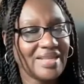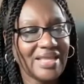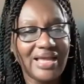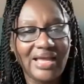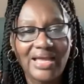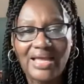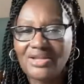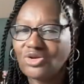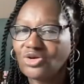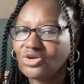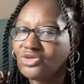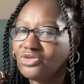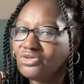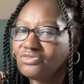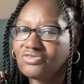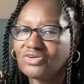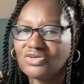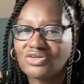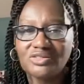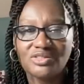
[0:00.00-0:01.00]
I know
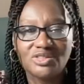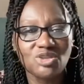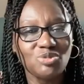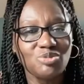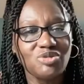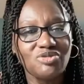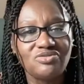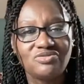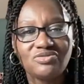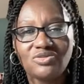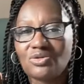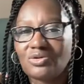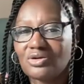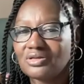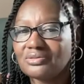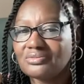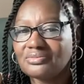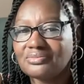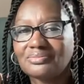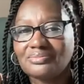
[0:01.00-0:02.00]
you've heard this before,
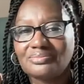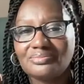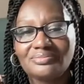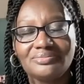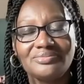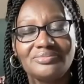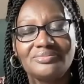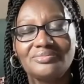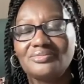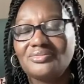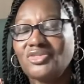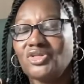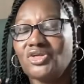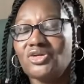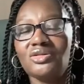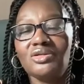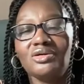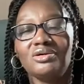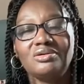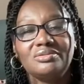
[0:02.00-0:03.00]
you
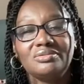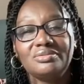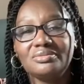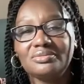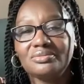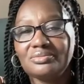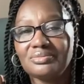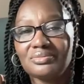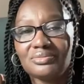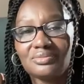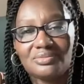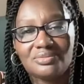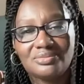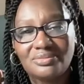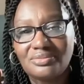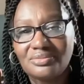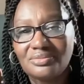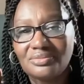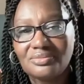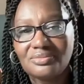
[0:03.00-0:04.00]
know,
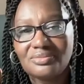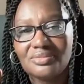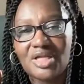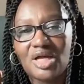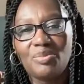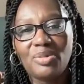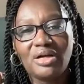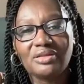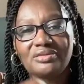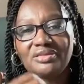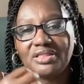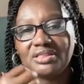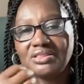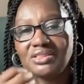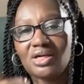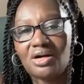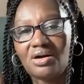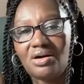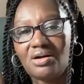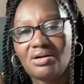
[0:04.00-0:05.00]
about the
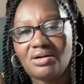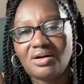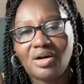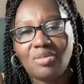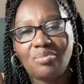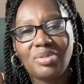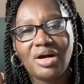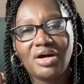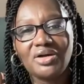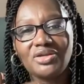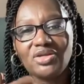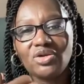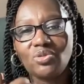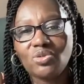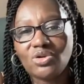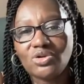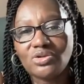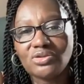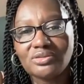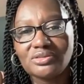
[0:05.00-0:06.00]
tongue, about your
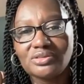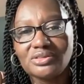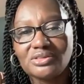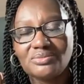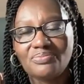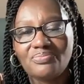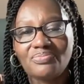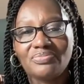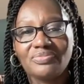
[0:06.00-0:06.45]
words.